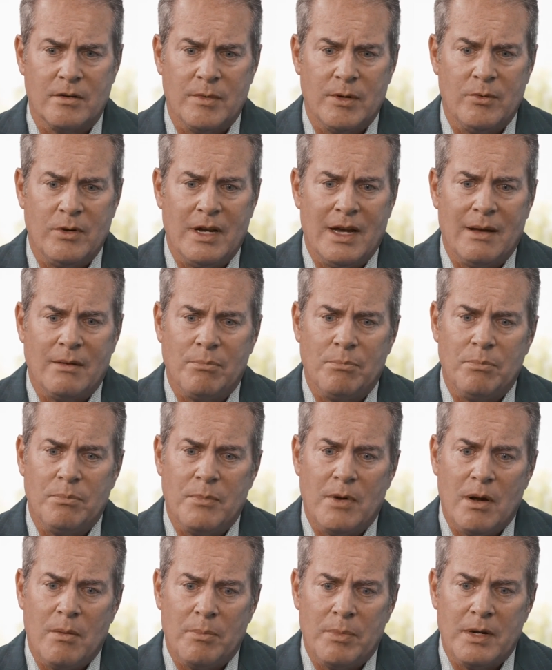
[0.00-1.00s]
I mean, when you got
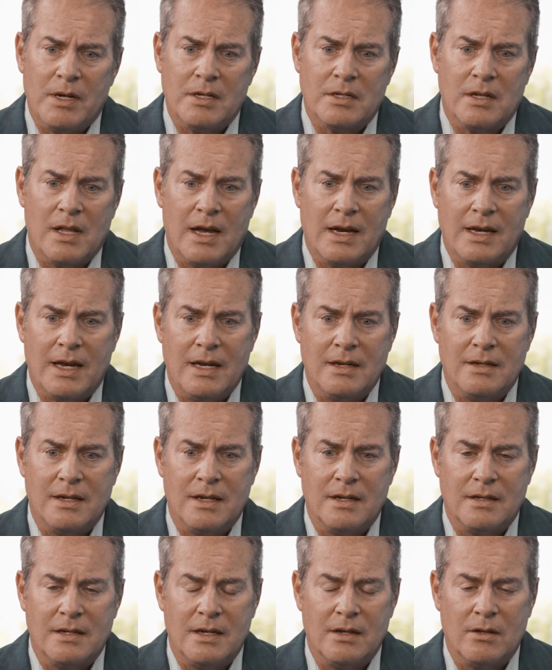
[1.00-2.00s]
companies like
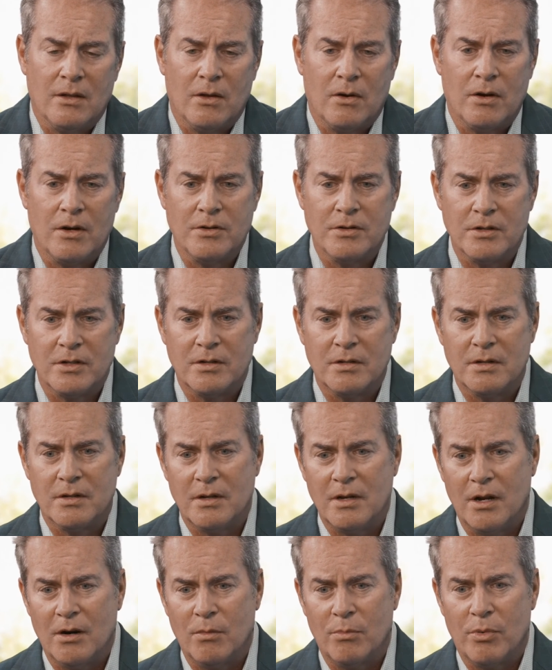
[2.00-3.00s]
AT&T, the largest
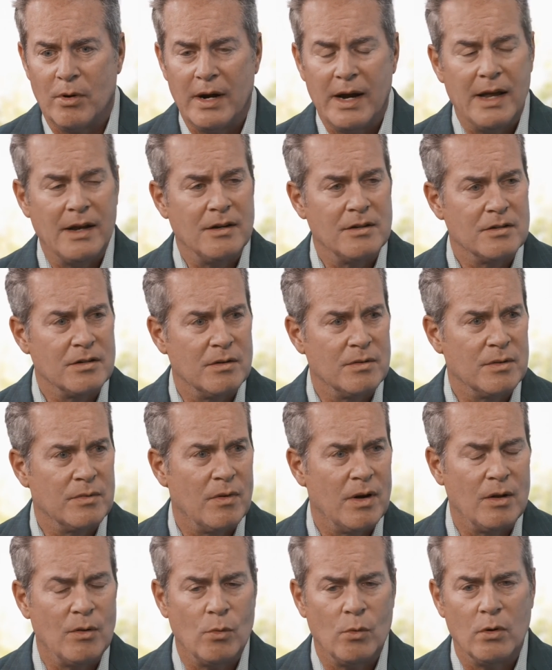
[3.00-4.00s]
brand and service
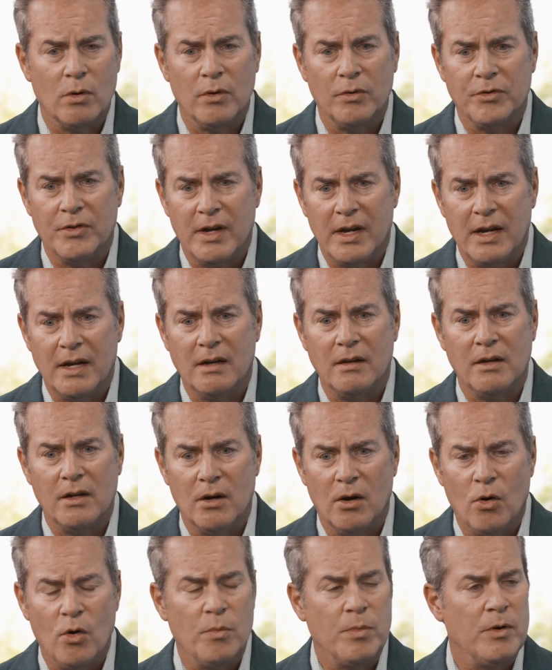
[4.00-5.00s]
brand in the world, saying
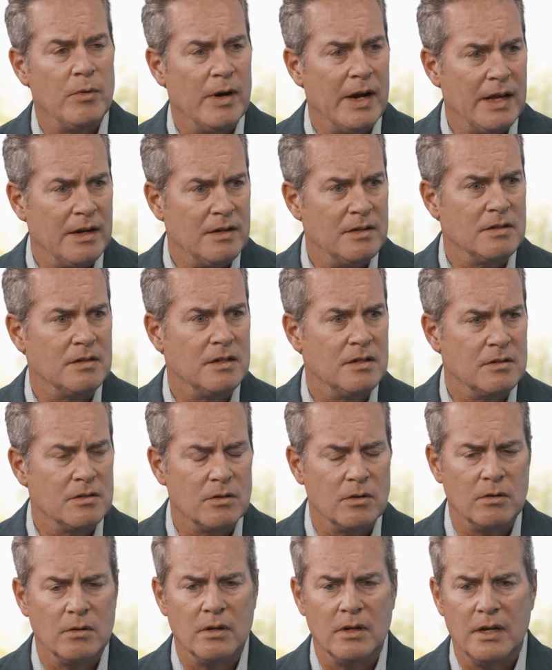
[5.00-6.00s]
Open RAN is
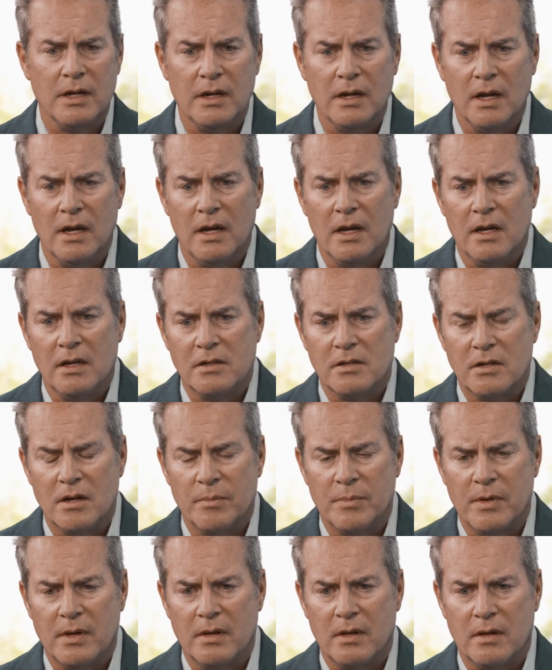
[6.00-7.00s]
certainly
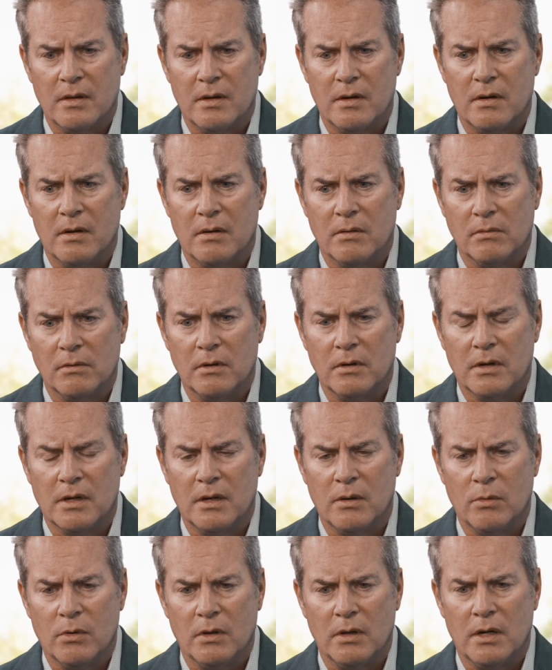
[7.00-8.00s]
something that they're
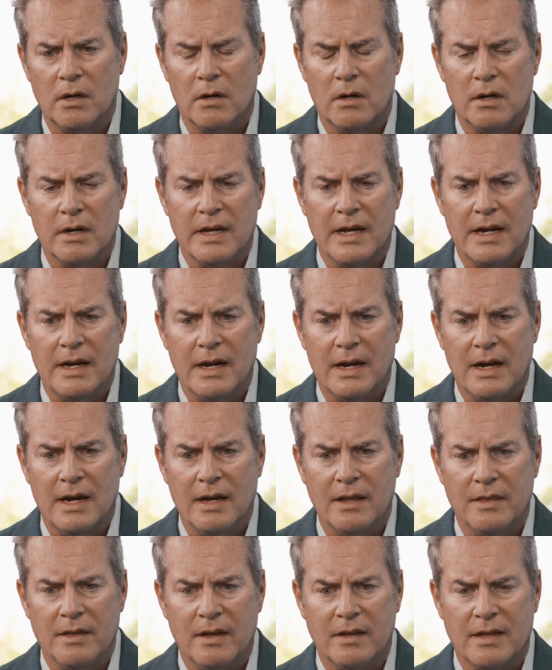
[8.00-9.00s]
looking really hard at,
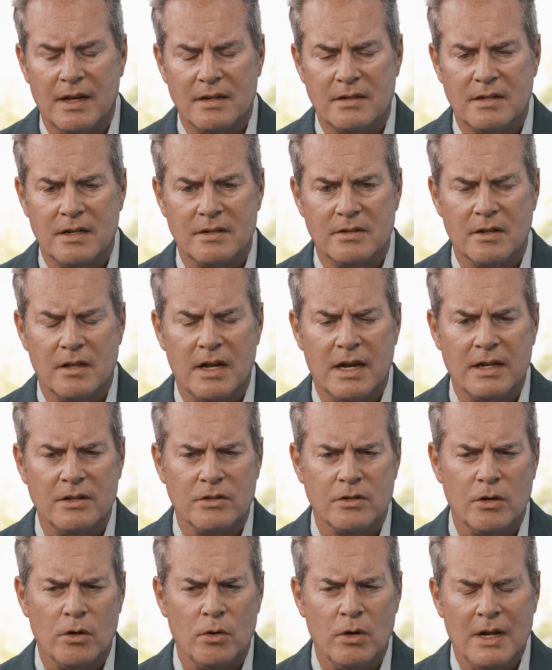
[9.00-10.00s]
I think that says a lot.
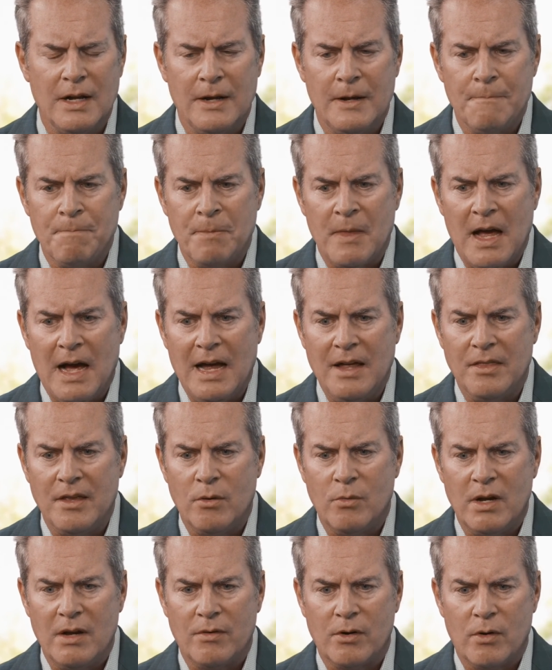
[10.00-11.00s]
So I
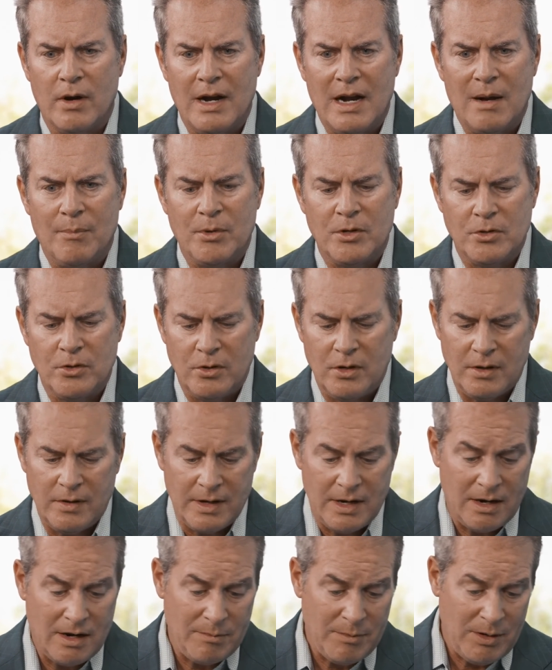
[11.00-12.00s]
think we have a great opportunity
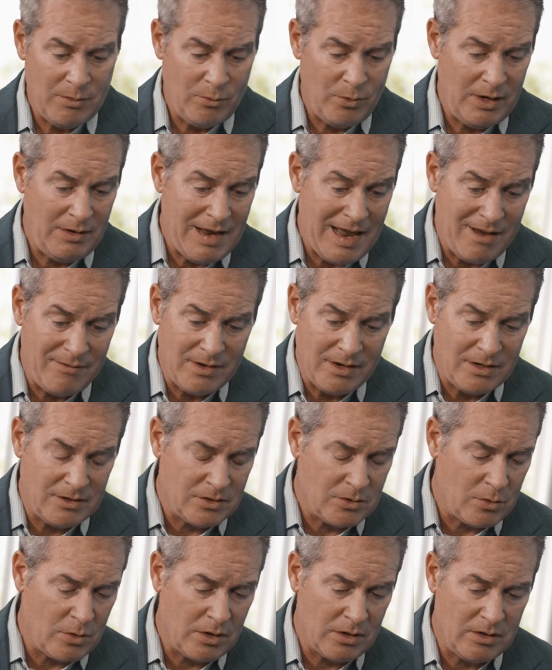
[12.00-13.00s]
there. I mean, we haven't
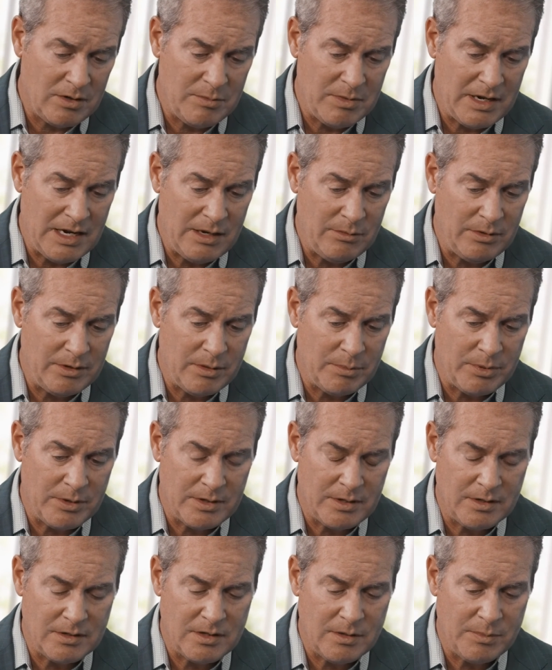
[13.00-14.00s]
historically been able to
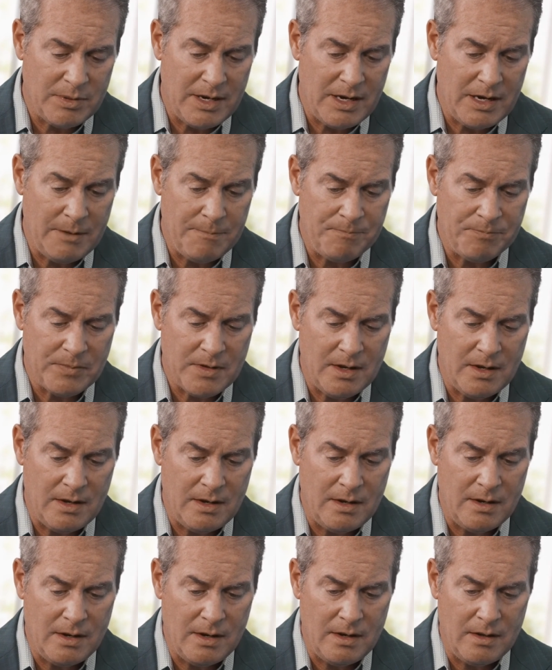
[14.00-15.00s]
participate
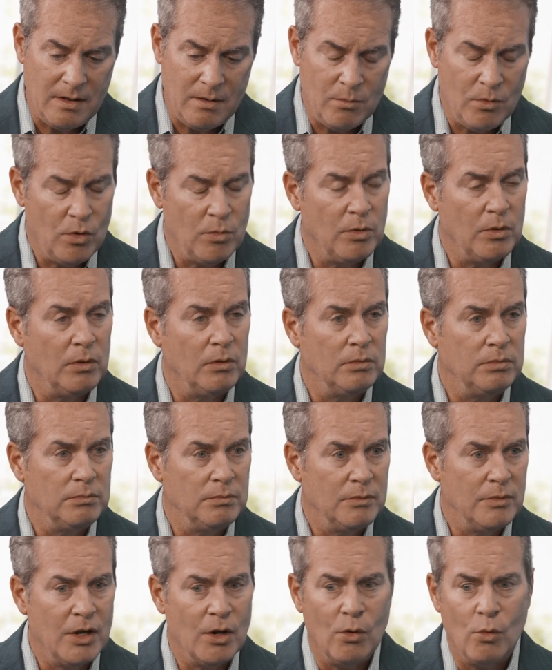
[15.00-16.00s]
in the mobile
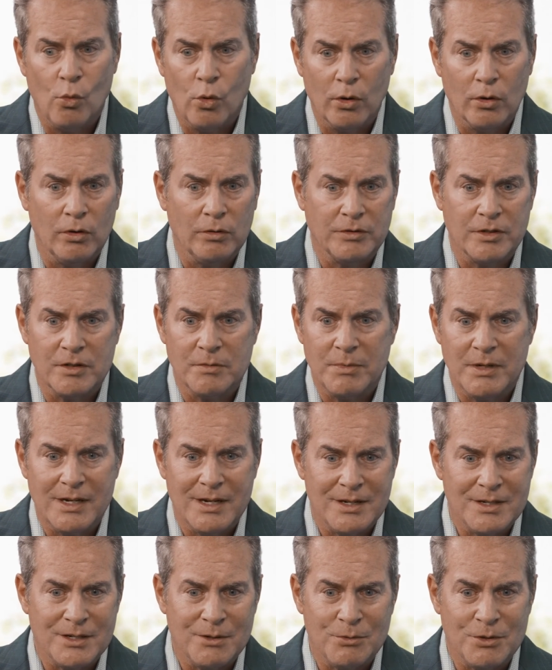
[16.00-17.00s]
world just
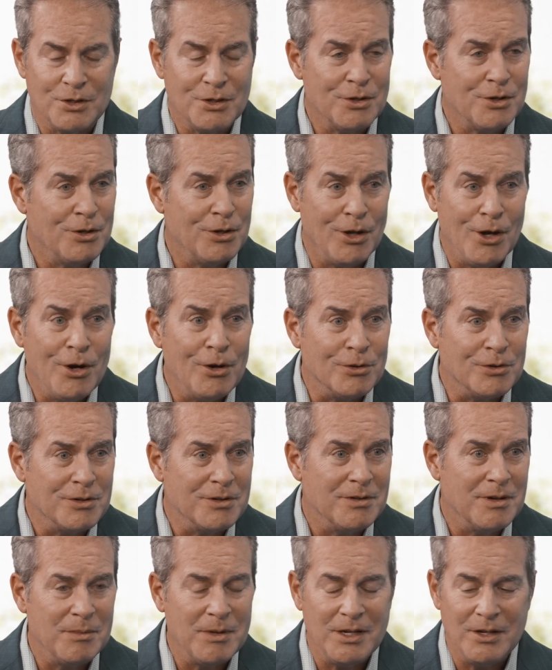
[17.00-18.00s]
because it was
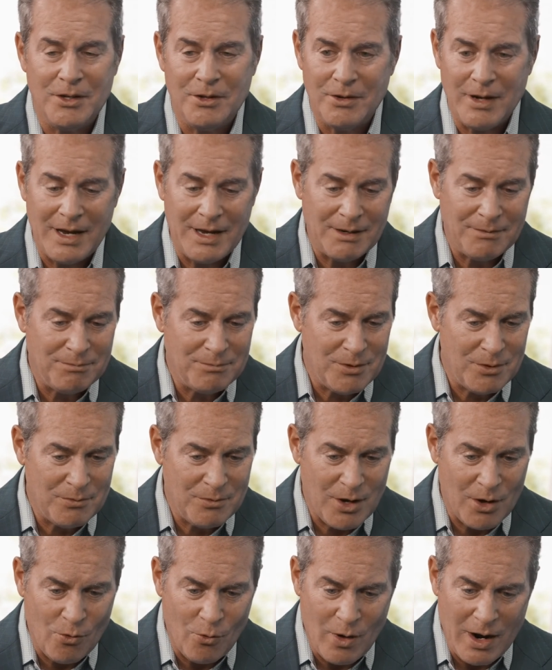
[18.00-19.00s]
closed. I mean, right. You had
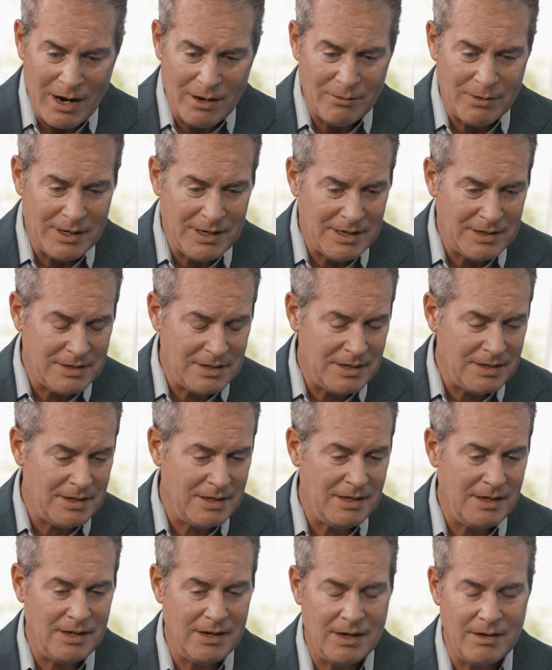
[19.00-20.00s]
Huawei, you had ZTE,
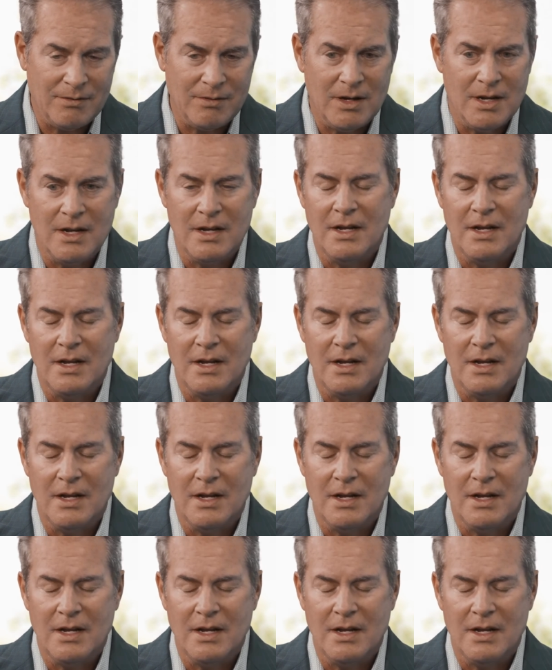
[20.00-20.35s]
you had